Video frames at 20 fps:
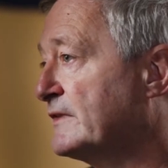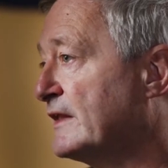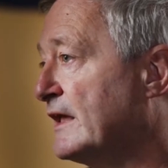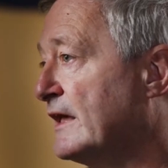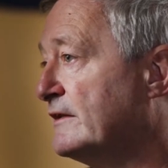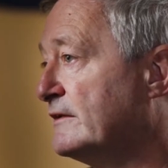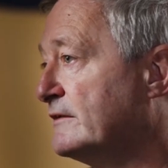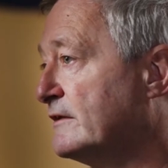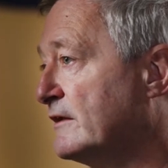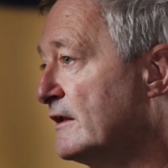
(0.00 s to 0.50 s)

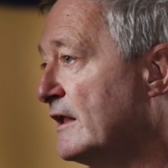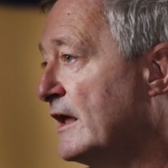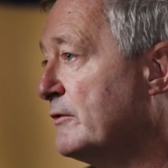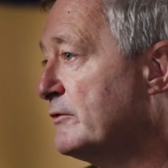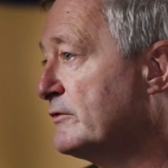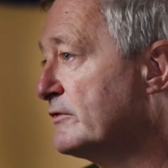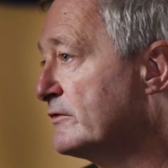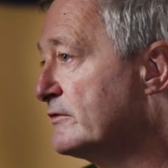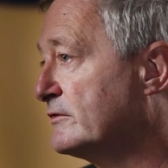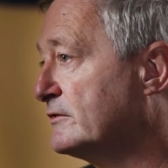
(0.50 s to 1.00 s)
And it
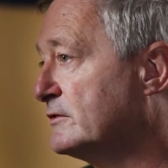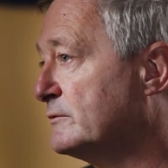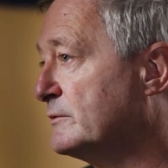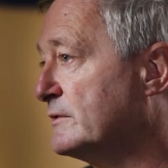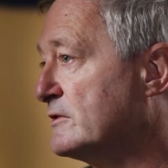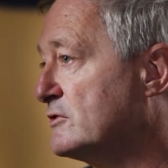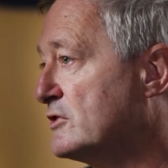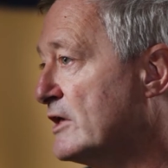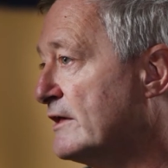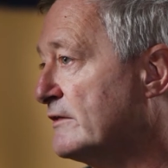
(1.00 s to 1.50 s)
allows us to
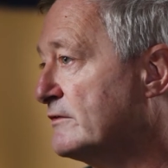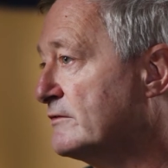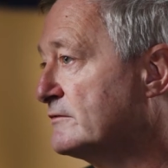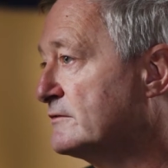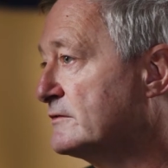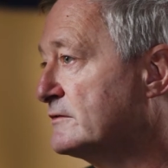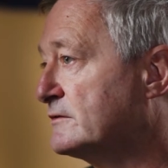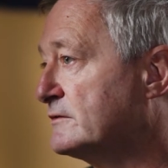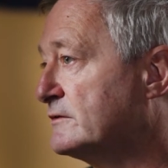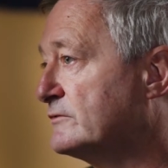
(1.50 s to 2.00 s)

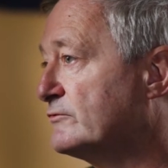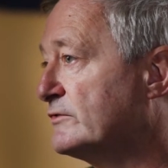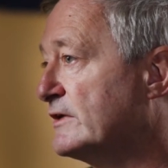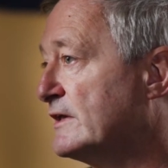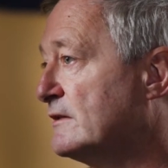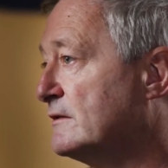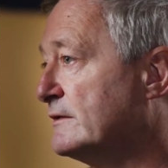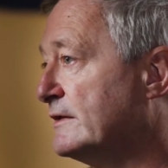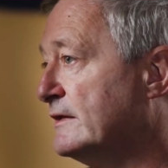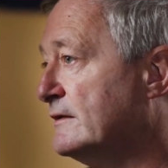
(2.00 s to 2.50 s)
ingest
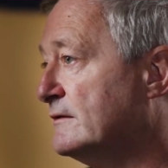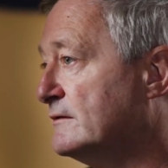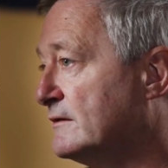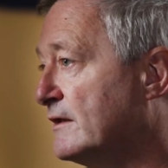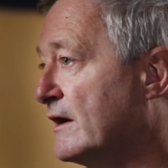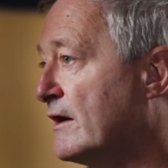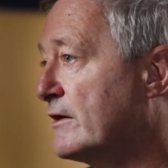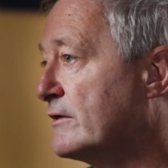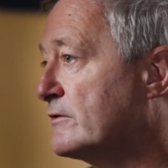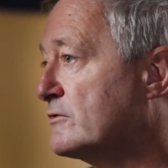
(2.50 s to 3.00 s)
really
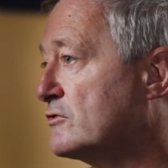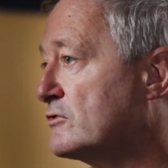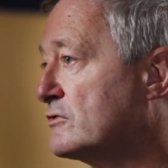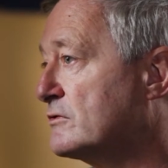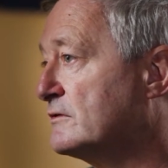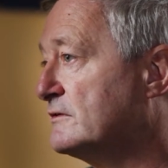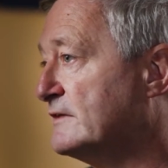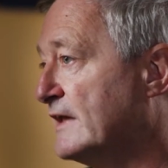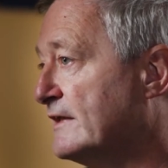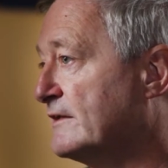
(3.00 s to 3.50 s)

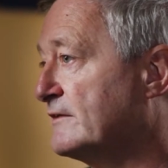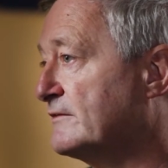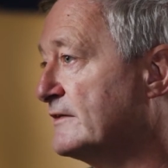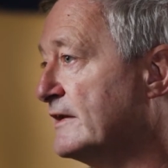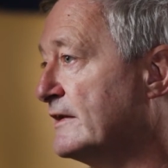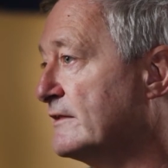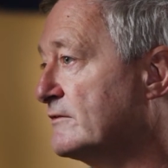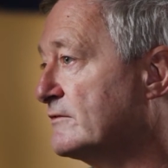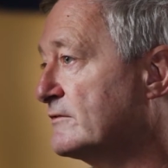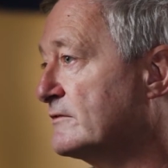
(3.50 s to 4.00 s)
large data
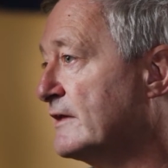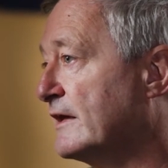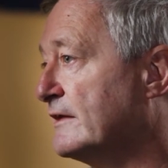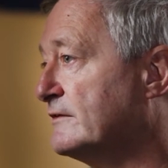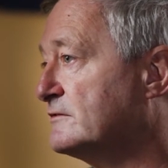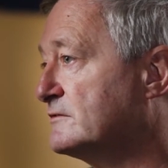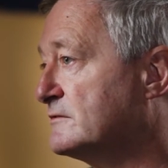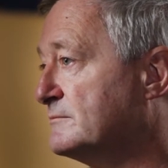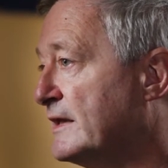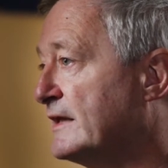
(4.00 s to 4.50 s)
sets
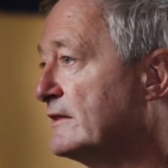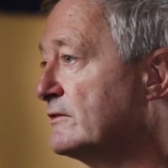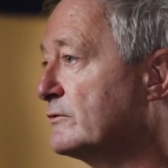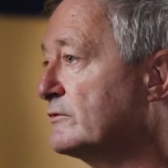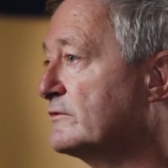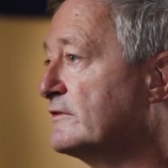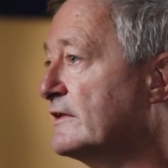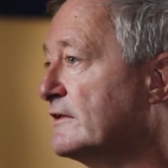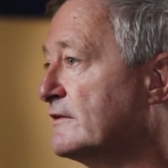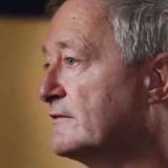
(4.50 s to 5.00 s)
and to make
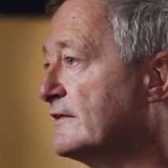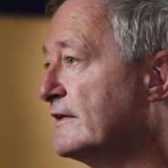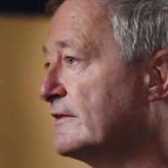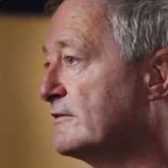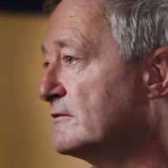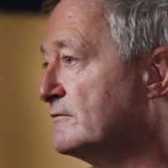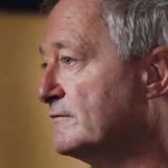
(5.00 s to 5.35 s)
those data sets